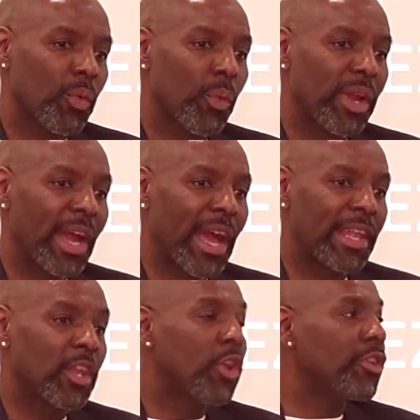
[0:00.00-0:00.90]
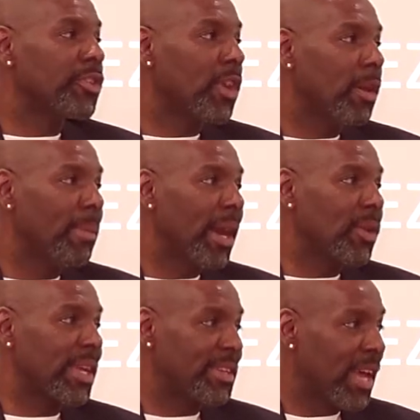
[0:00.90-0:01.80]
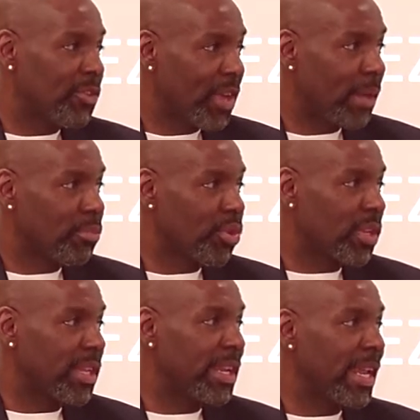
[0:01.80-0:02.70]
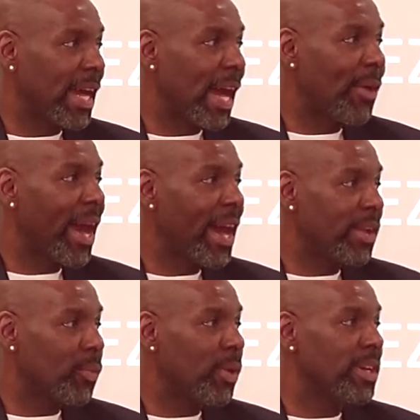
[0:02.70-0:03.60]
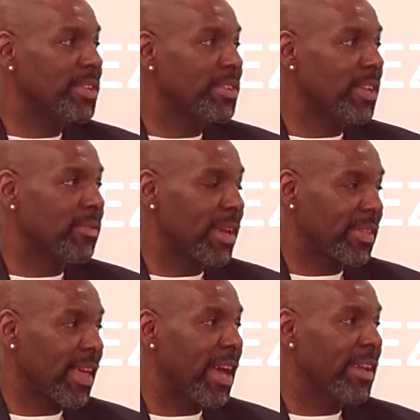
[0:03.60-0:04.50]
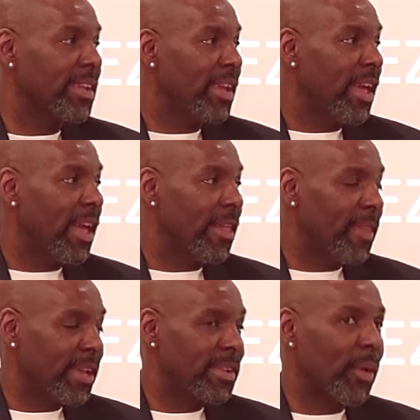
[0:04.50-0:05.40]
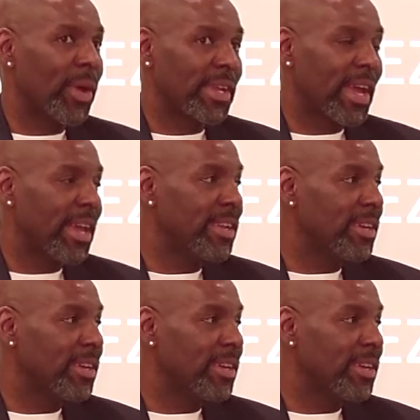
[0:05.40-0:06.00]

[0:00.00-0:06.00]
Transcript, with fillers: where I learned about like downtown Brooklyn and how hot it was and stuff like that. And that's how I kind